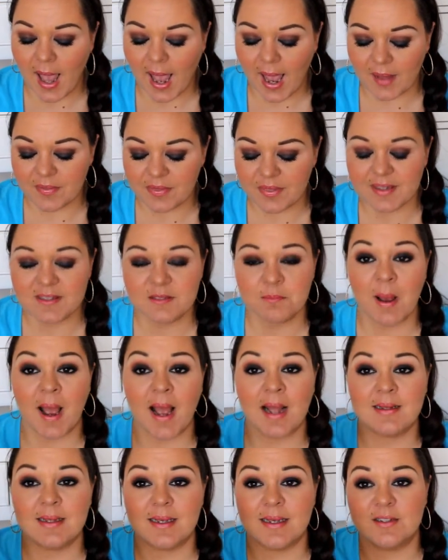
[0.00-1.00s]
And this
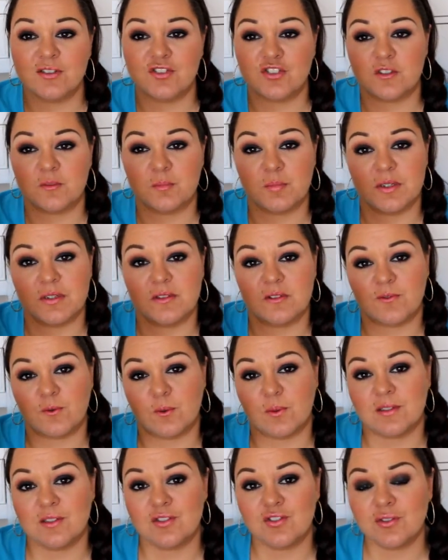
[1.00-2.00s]
palette is just
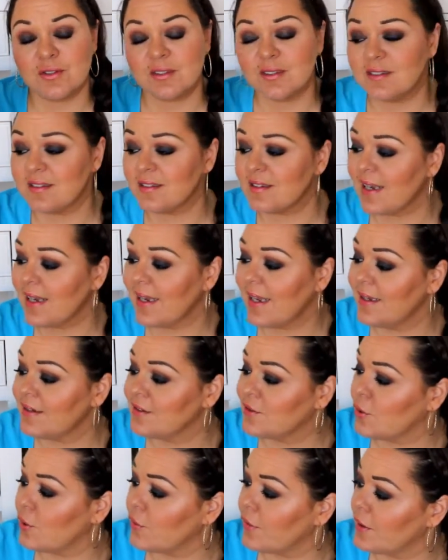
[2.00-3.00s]
beautiful, and as you can see, it's
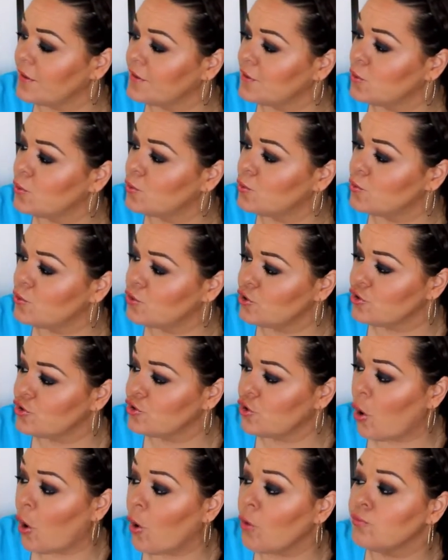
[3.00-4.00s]
got those gorgeous
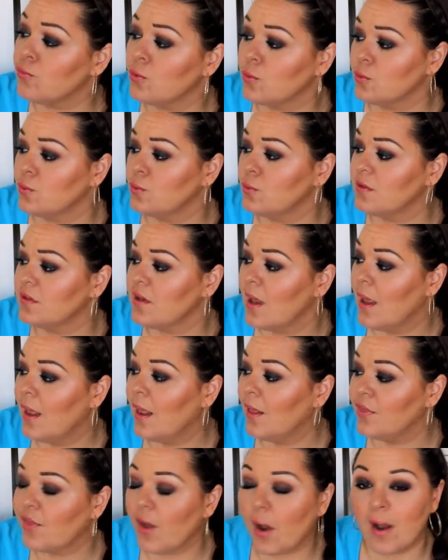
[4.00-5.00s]
corals
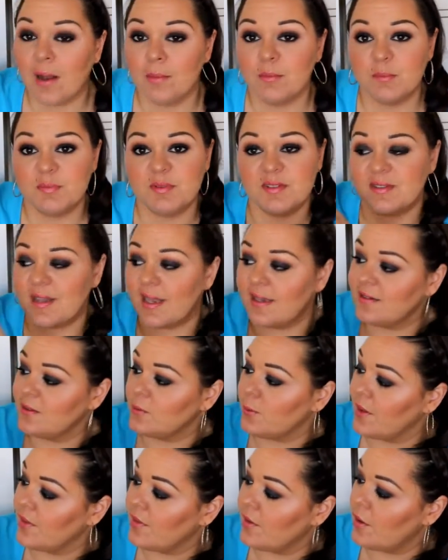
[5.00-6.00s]
that I'm obsessed
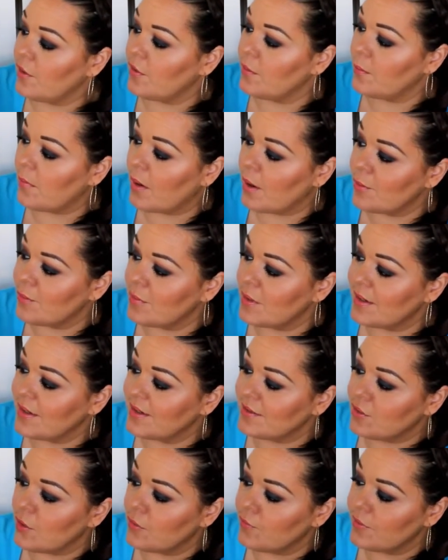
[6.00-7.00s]
with at the moment.
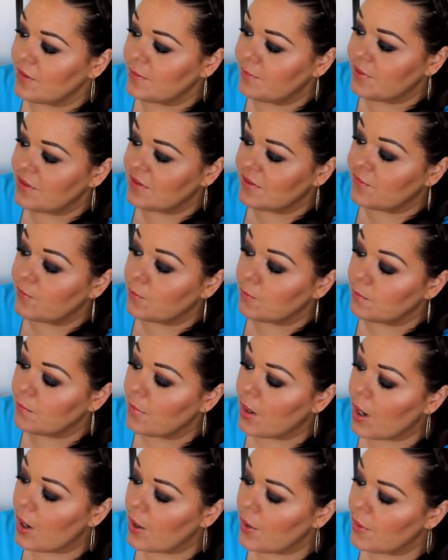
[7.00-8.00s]
It's got a really beautiful
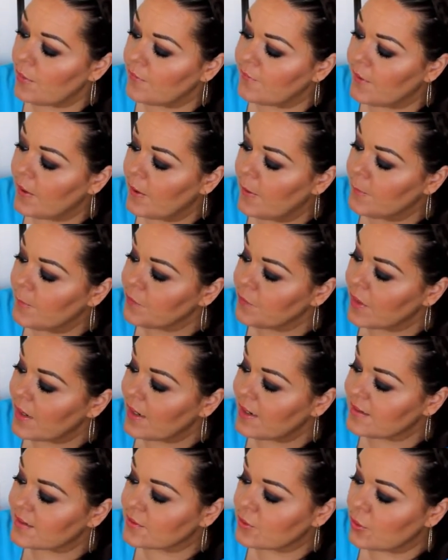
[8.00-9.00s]
mauve.
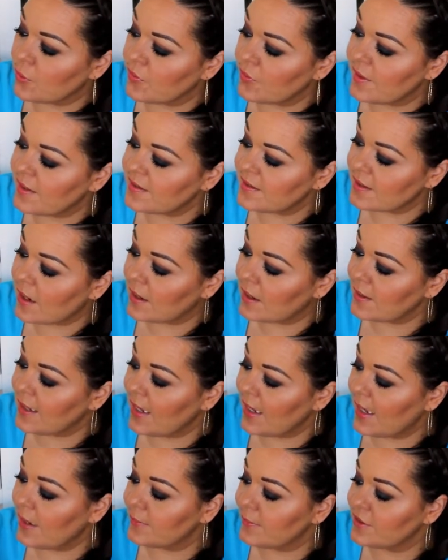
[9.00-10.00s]
It's got this colour
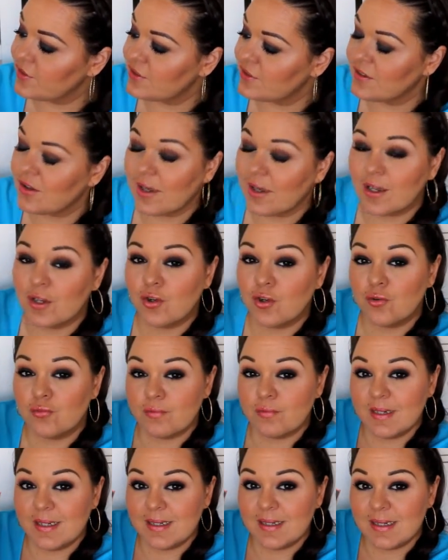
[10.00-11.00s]
here, which is like a
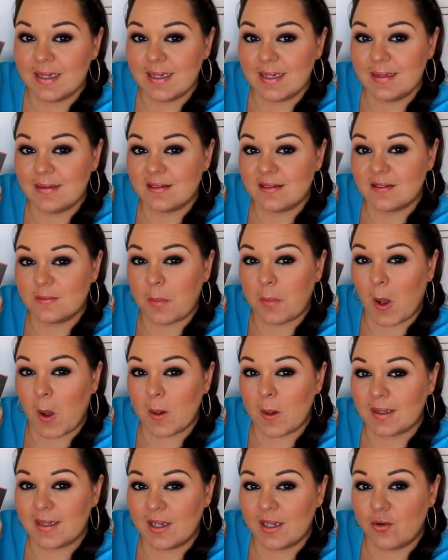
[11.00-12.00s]
greeny
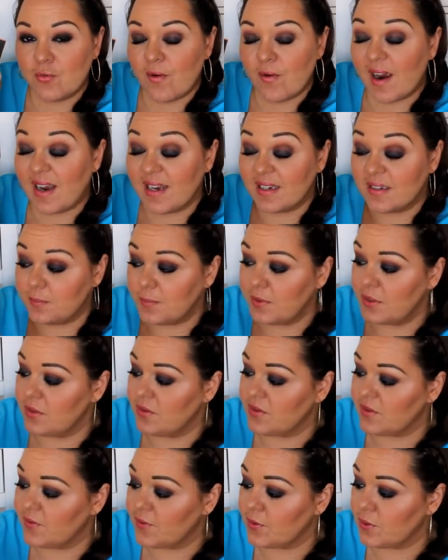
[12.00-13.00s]
sparkly grey. It's
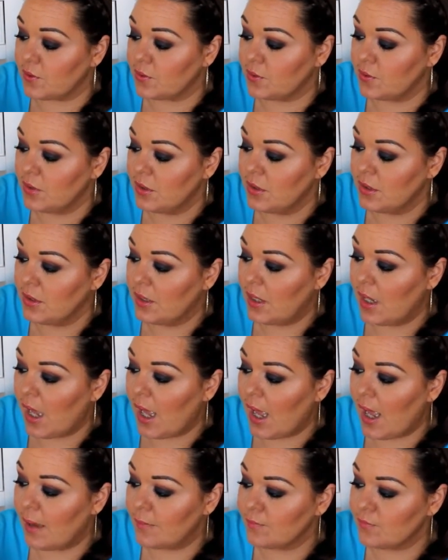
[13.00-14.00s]
beautiful.
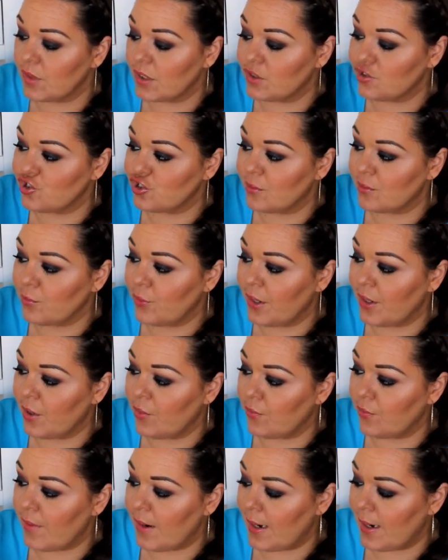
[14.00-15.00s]
A shimmery
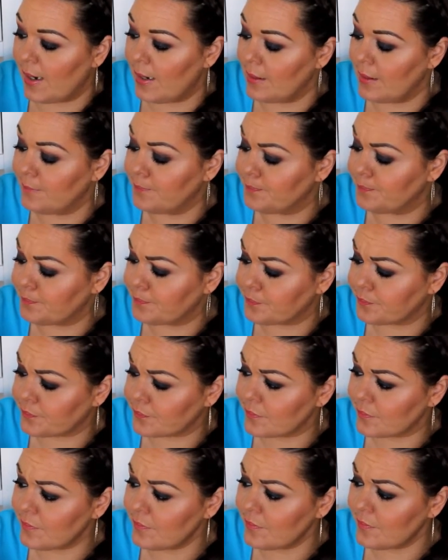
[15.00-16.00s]
green,
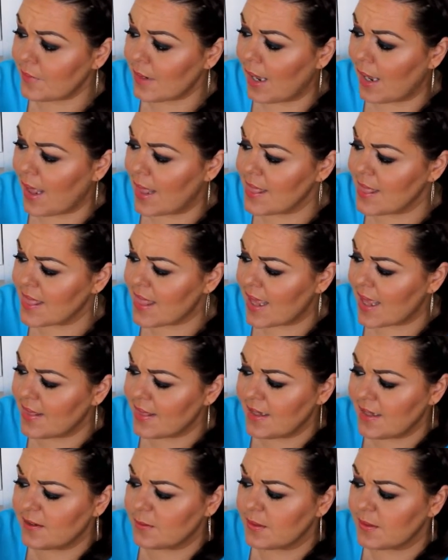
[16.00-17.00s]
and then
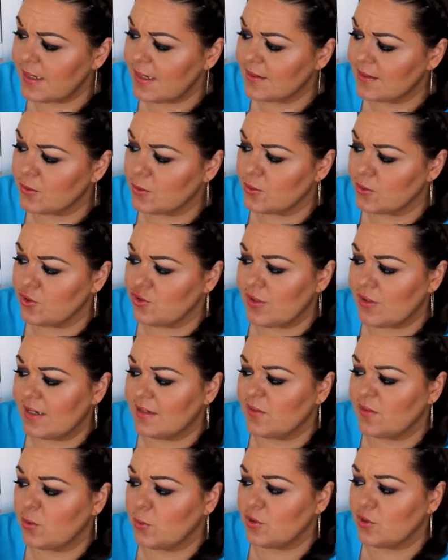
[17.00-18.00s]
this one here is called a
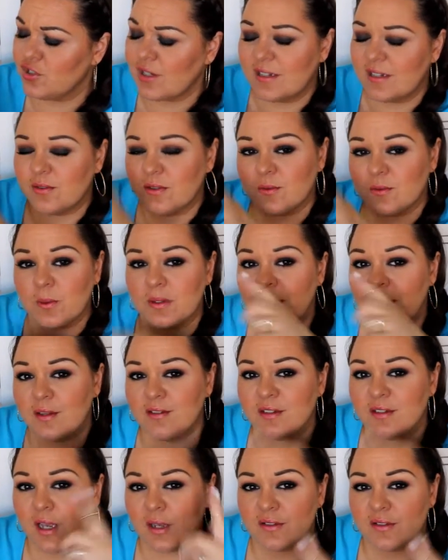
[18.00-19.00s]
transformer shade, so it's one of those
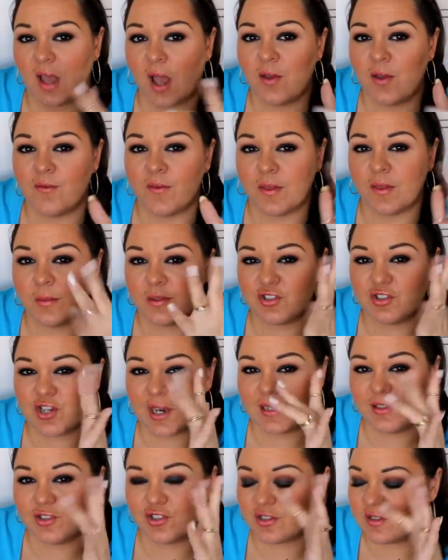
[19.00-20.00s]
that goes over them and
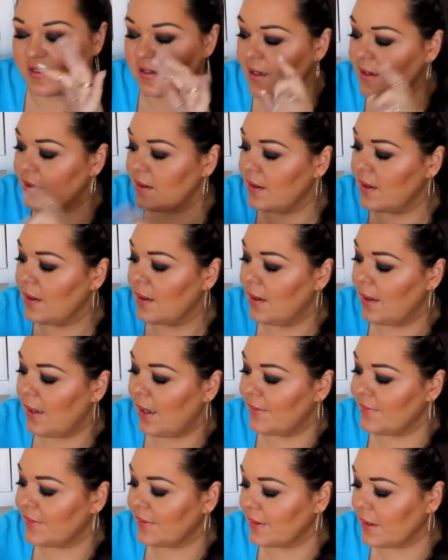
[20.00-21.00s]
changes it,
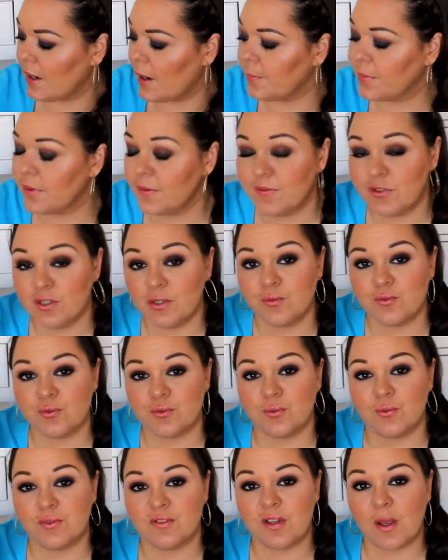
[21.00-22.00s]
and then a couple of
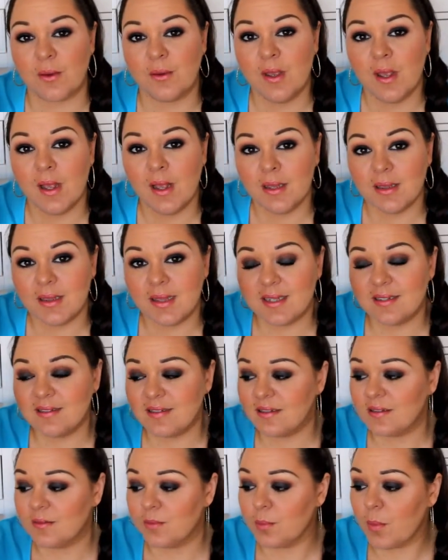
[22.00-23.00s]
neutrals. So this
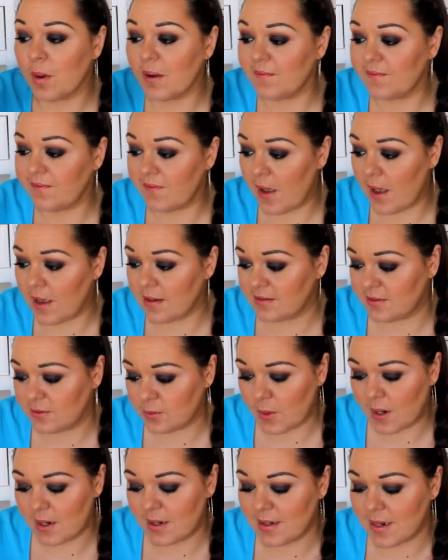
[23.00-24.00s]
is my first
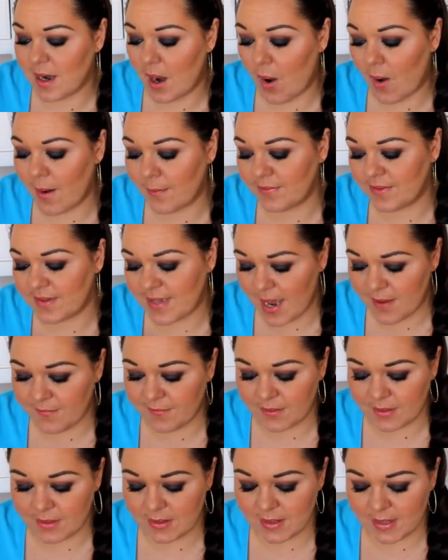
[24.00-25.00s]
one. I'm
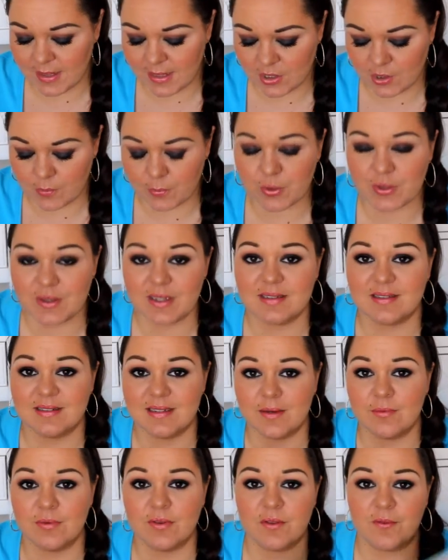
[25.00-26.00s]
definitely going to put this
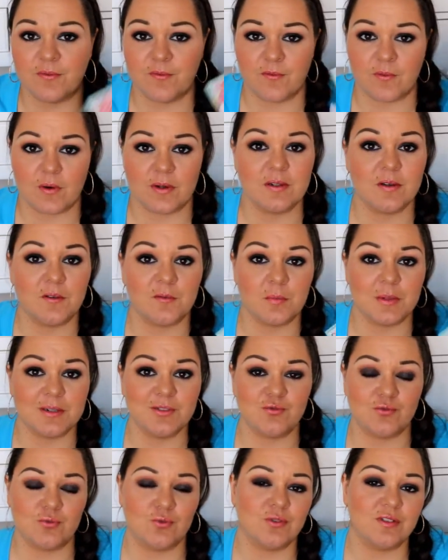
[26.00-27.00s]
nearer the front of my
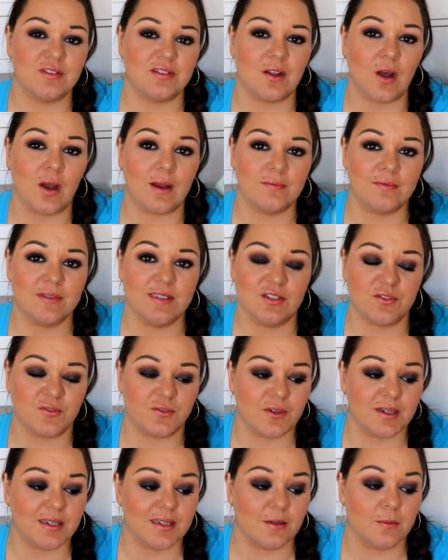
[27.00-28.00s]
drawer so that I reach
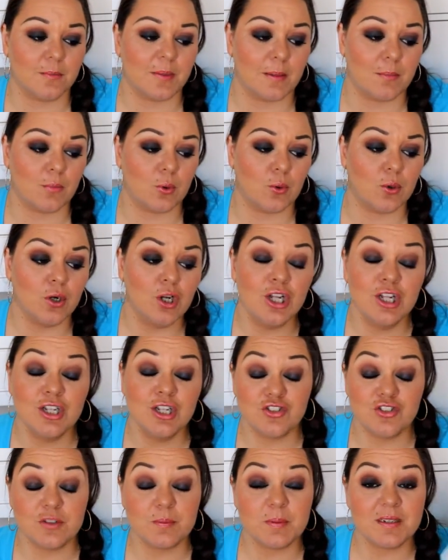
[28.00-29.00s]
for it a little bit more,
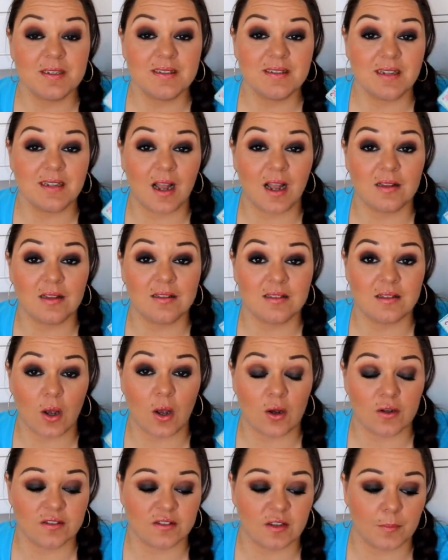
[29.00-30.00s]
just because the colours
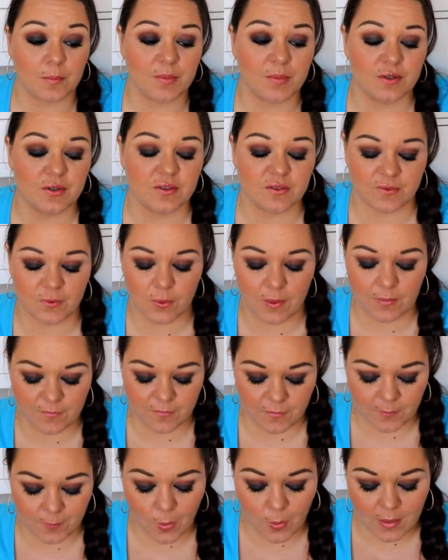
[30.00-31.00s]
are so beautiful. And
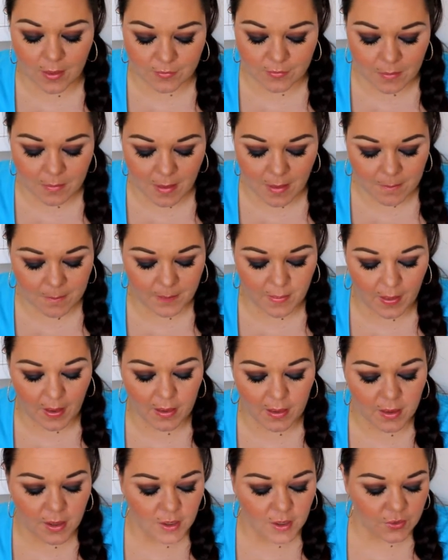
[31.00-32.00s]
from what I remember,
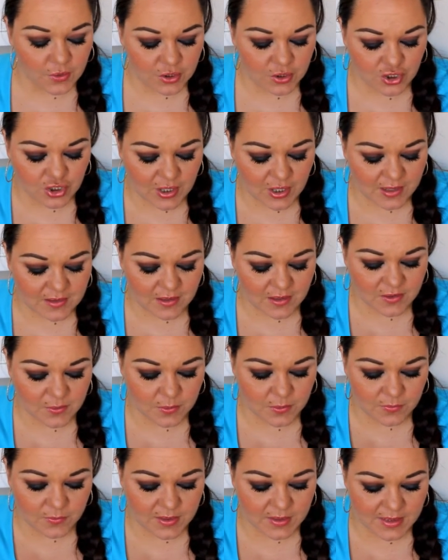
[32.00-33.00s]
the shadows
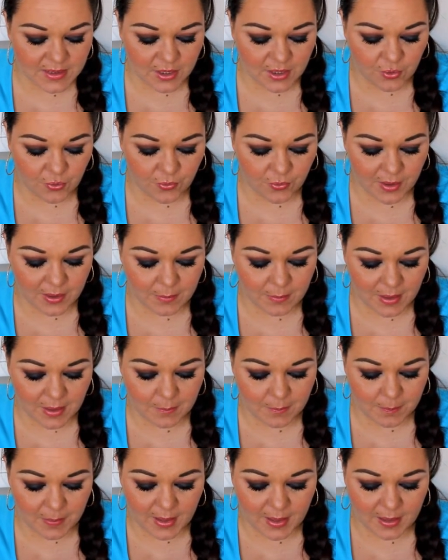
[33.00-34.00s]
were really creamy
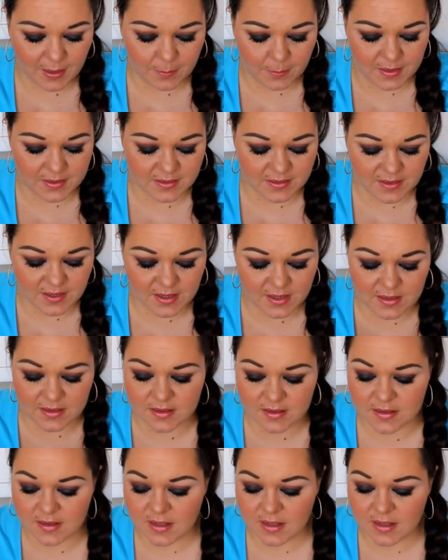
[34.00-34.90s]
and pigmented.